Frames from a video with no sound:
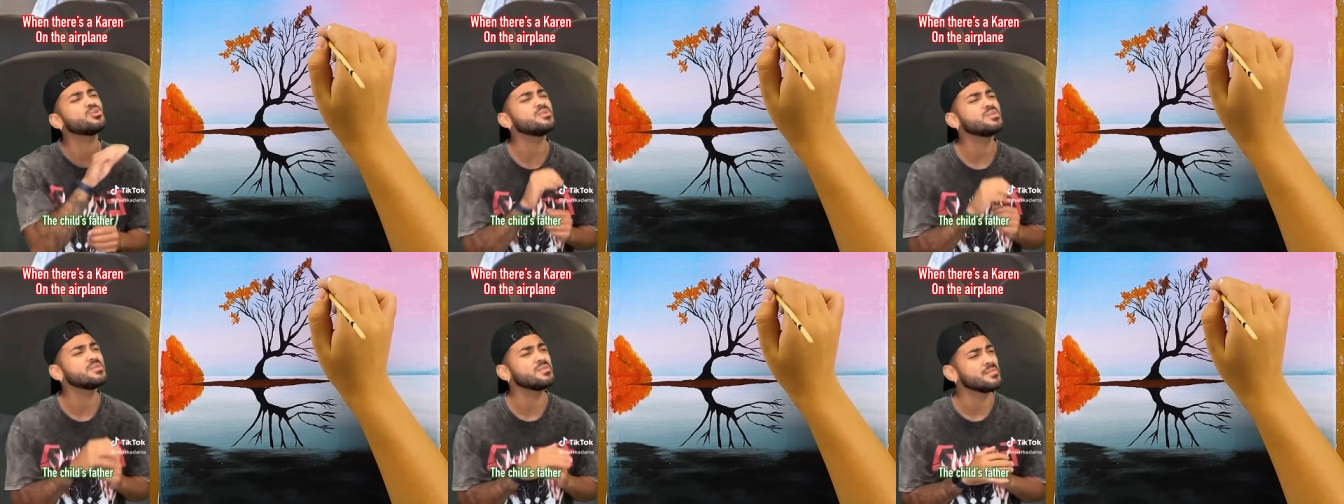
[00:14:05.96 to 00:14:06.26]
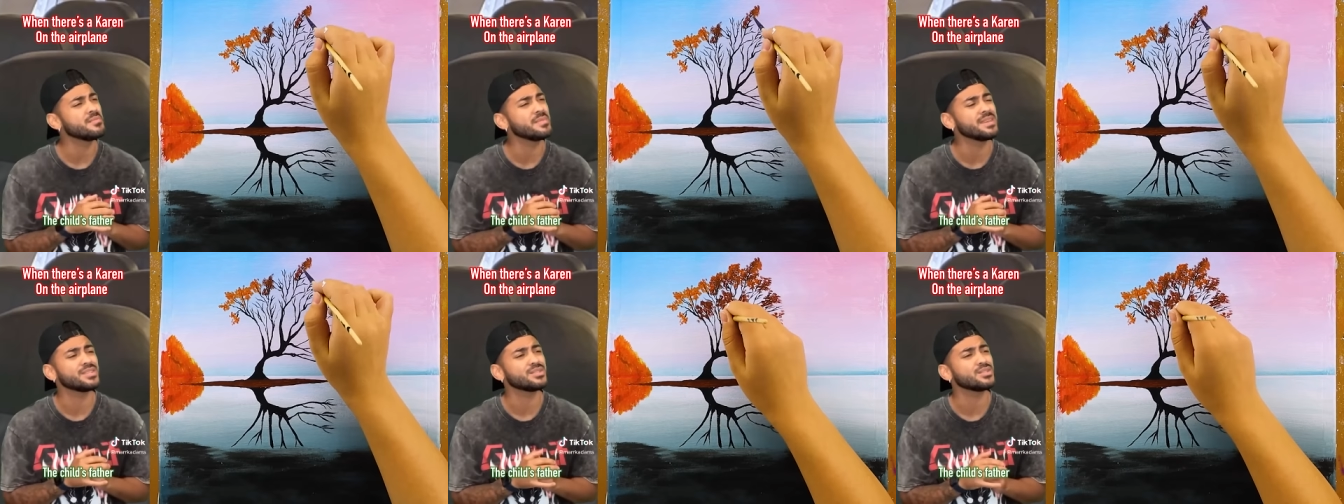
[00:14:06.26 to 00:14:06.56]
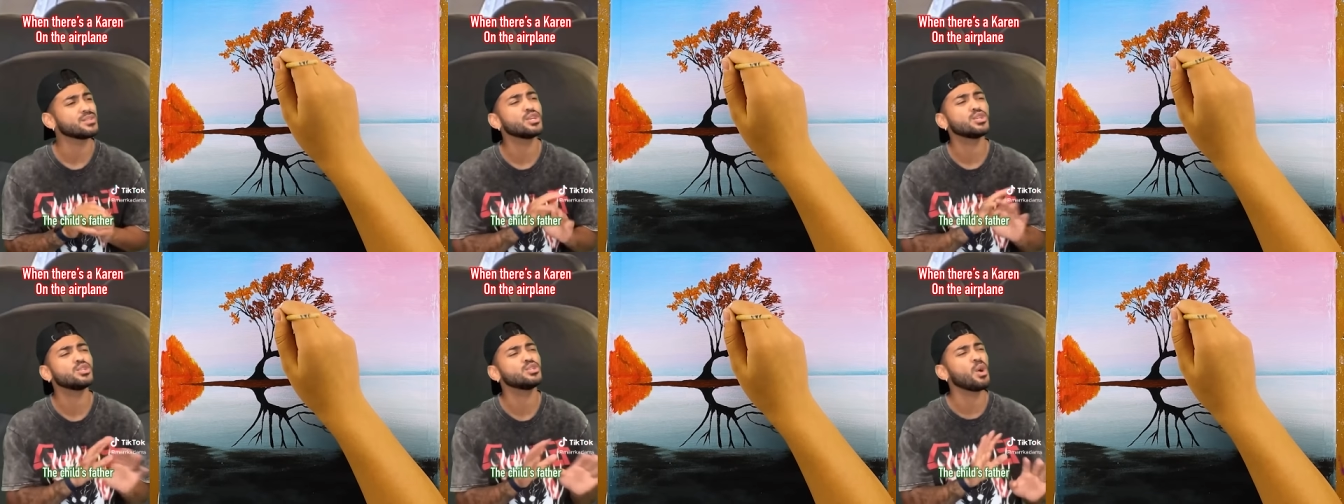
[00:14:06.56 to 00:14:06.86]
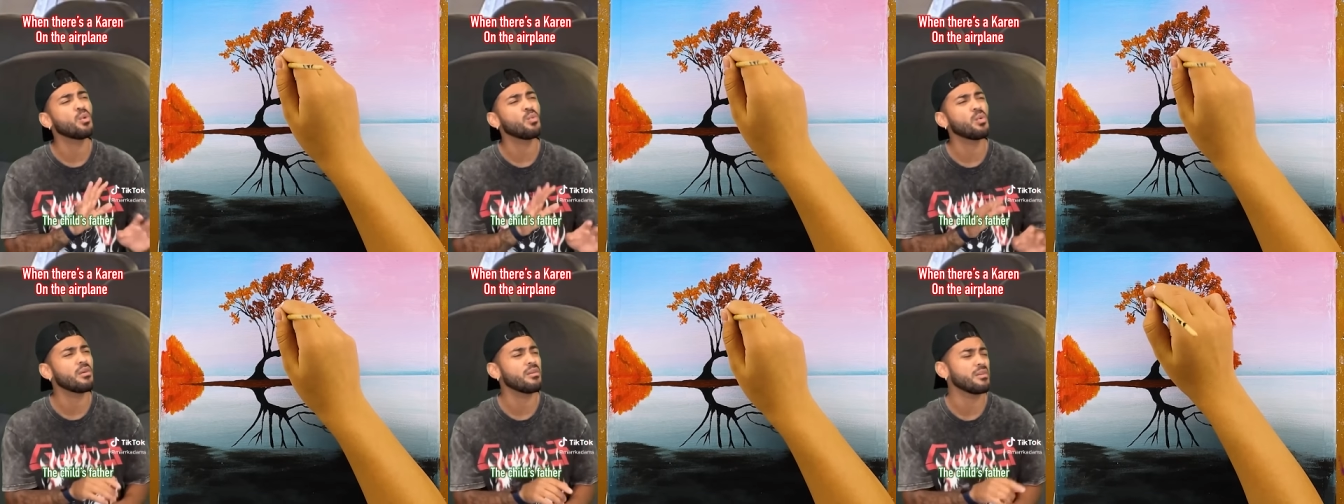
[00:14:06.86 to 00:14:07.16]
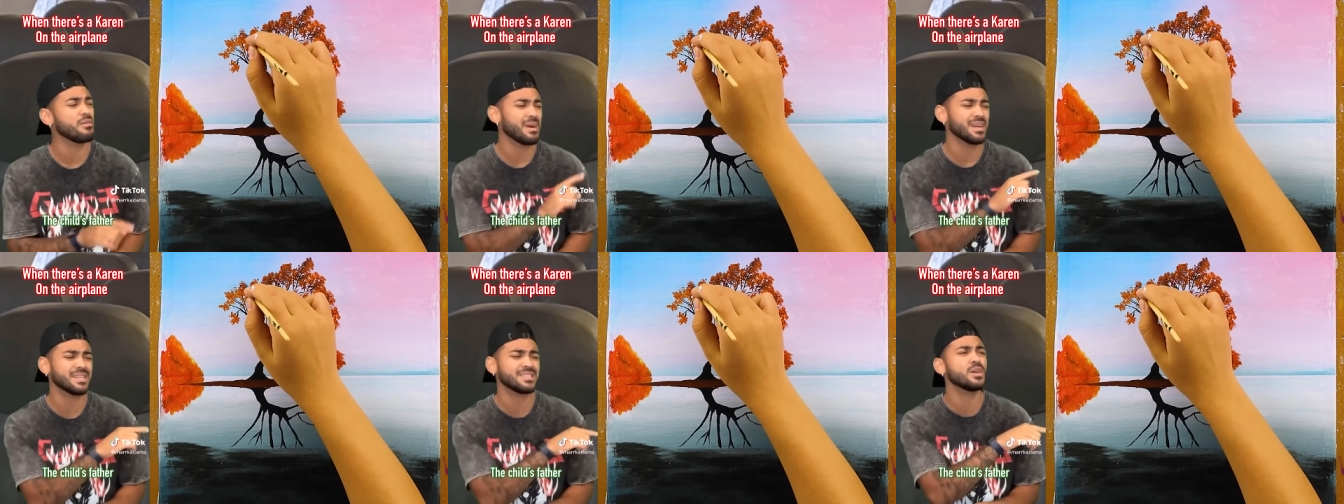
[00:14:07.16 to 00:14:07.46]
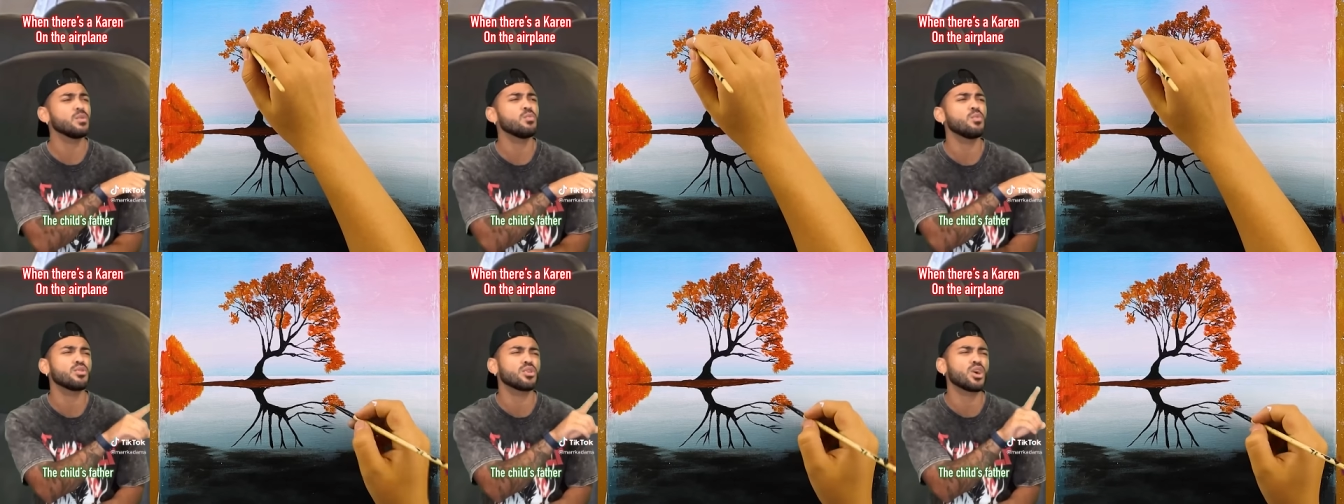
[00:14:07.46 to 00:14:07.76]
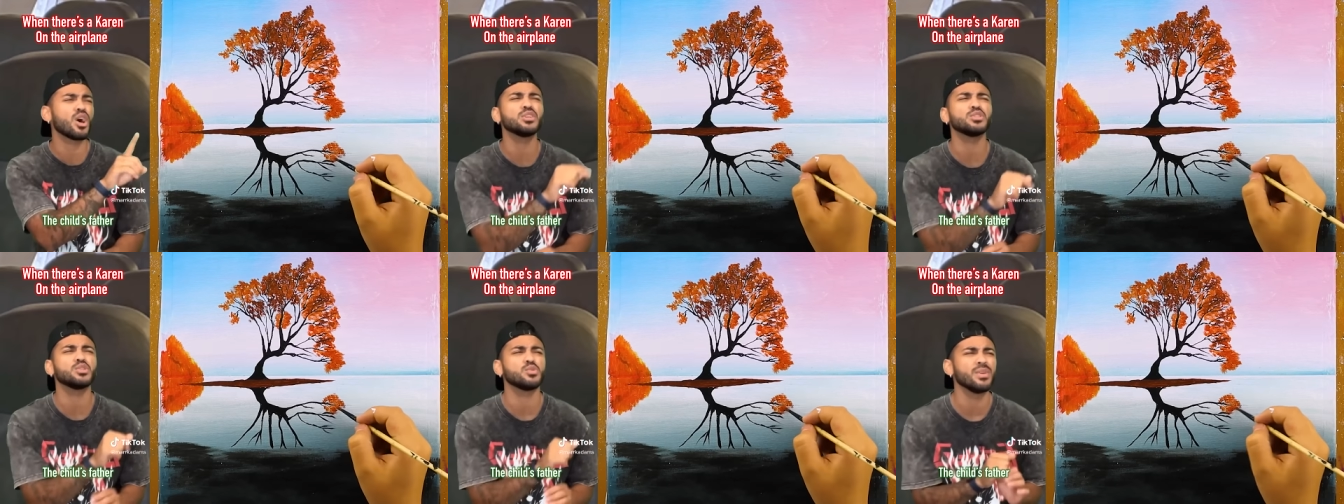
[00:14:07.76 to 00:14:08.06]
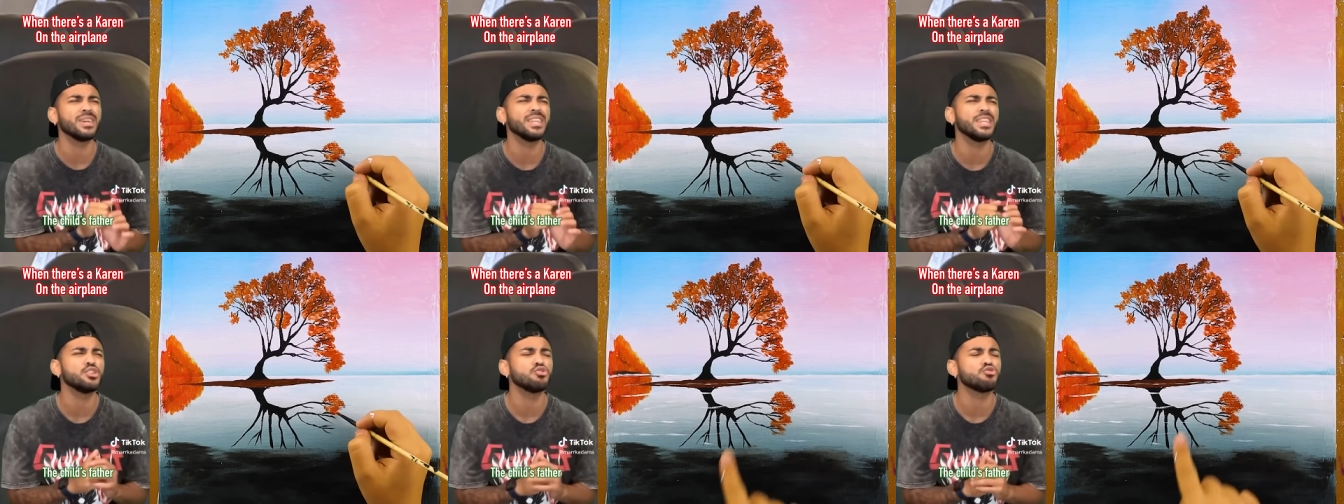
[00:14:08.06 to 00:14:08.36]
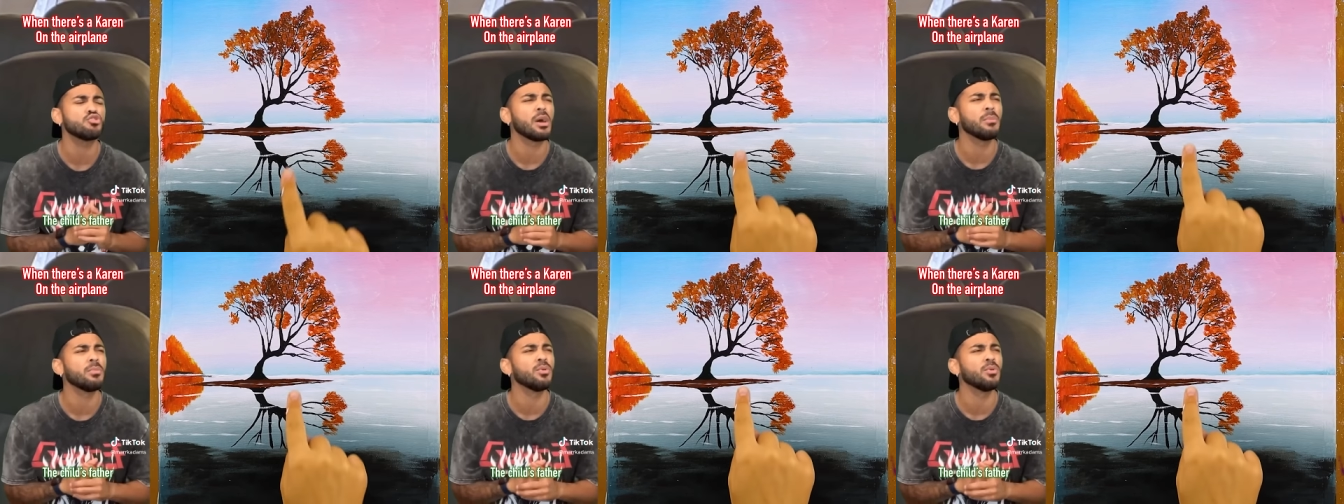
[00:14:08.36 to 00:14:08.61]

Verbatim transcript: Excuse me, miss. Don't worry. My son won't cause you any